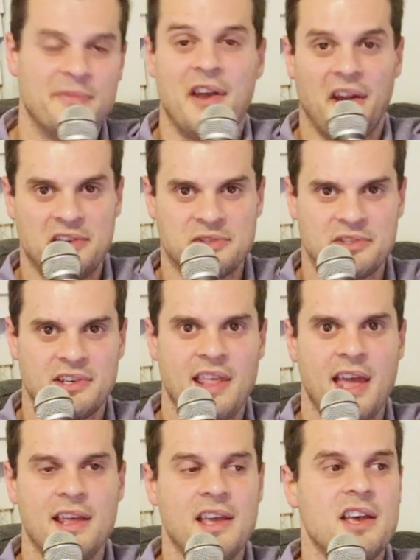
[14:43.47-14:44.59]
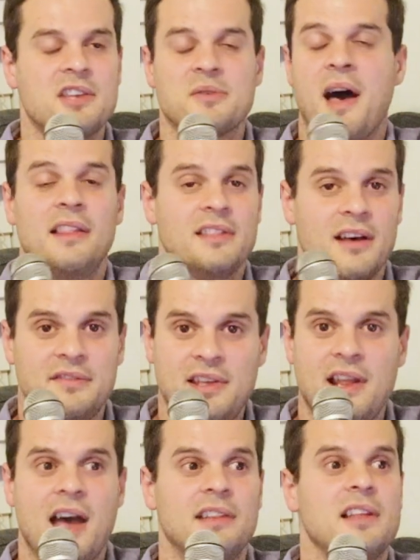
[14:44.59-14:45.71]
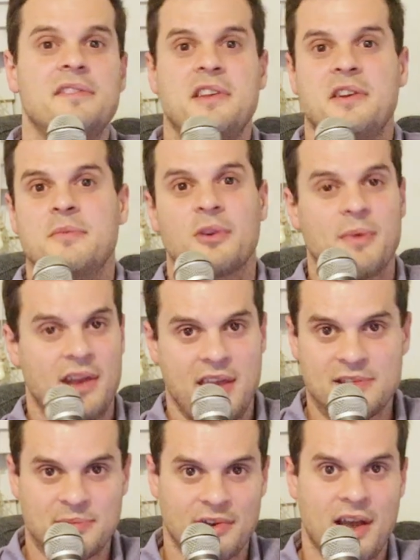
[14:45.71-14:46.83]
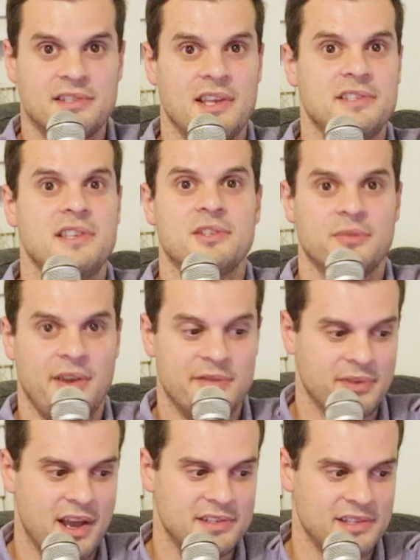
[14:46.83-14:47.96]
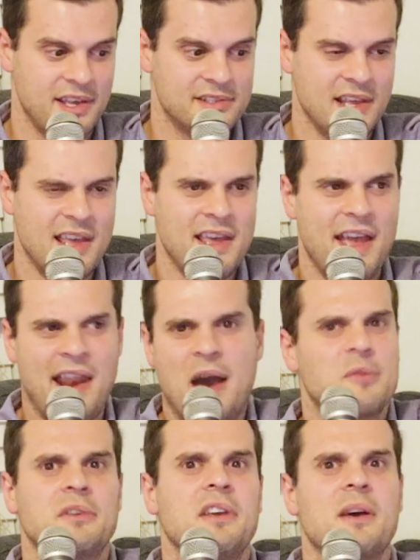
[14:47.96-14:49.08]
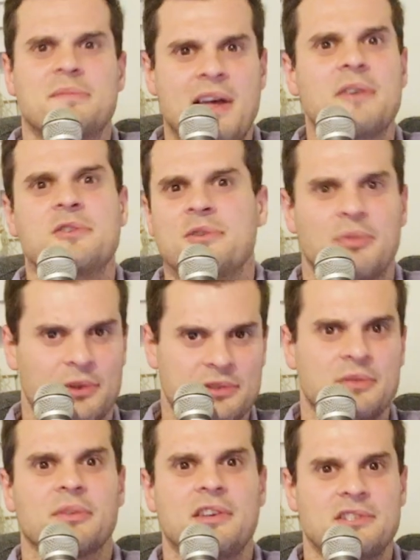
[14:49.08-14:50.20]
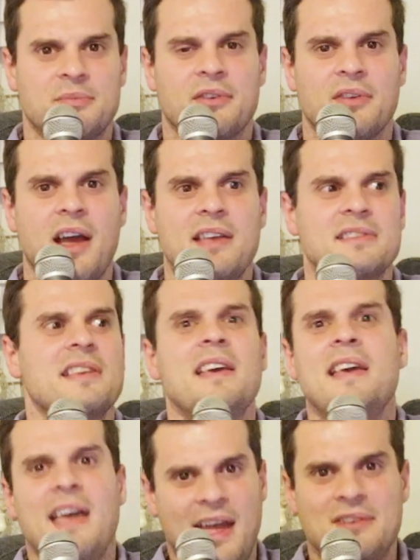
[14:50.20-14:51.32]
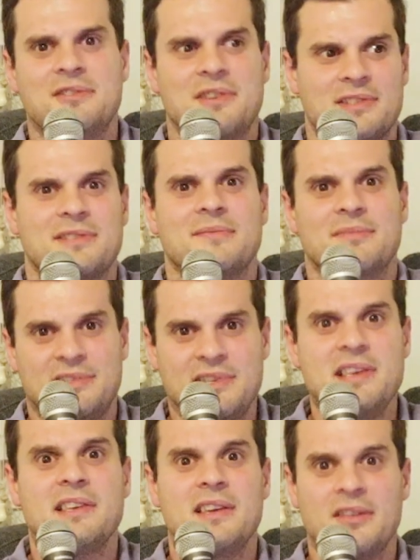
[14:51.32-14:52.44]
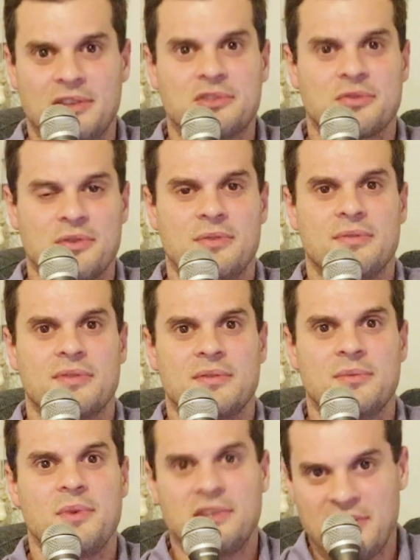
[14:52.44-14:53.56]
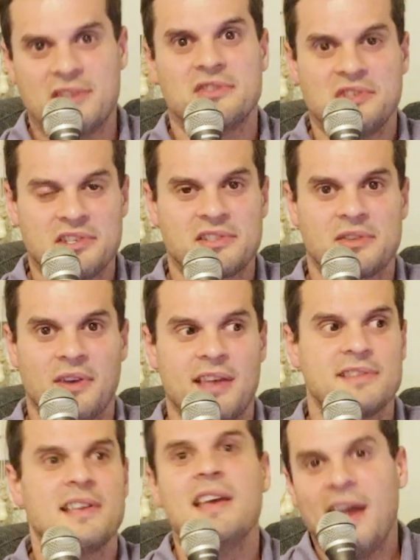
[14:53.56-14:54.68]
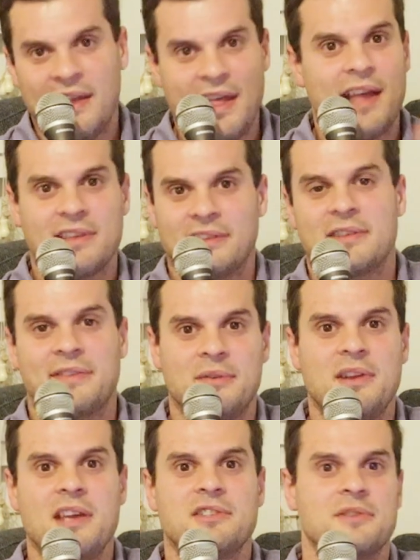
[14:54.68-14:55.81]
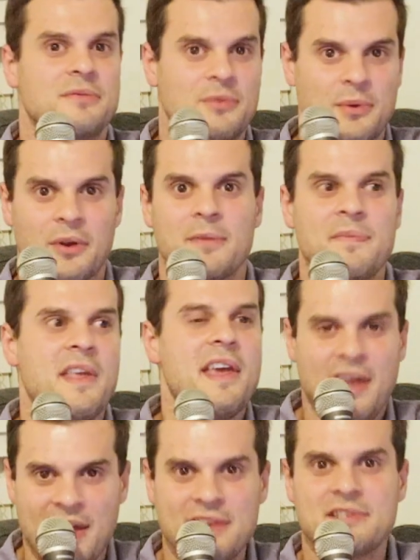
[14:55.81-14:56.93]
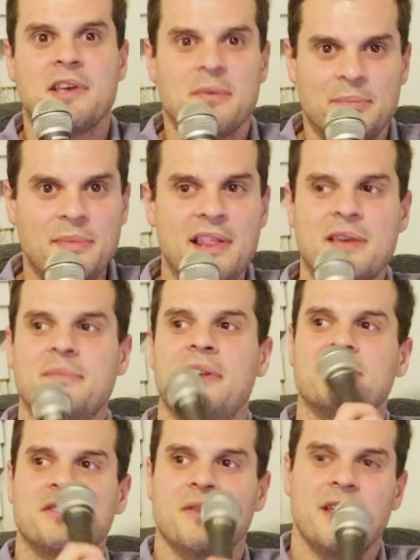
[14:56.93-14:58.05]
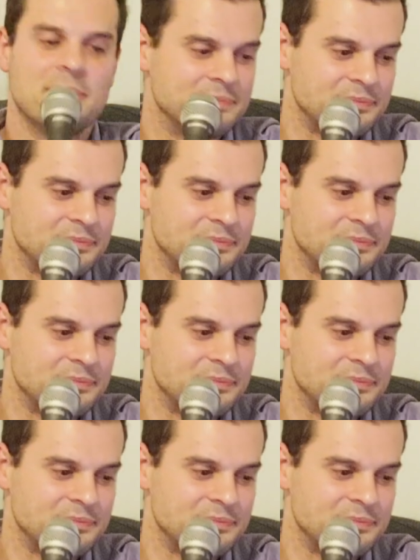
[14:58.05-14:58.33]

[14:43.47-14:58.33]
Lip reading: I'm very interested in that. So I loved it. I loved hearing more about his process, his creative process, and how it really comes down to a personal relationship with Christ and just seeking the truth, which is Jesus Christ. And that's the foundation for his media ministry.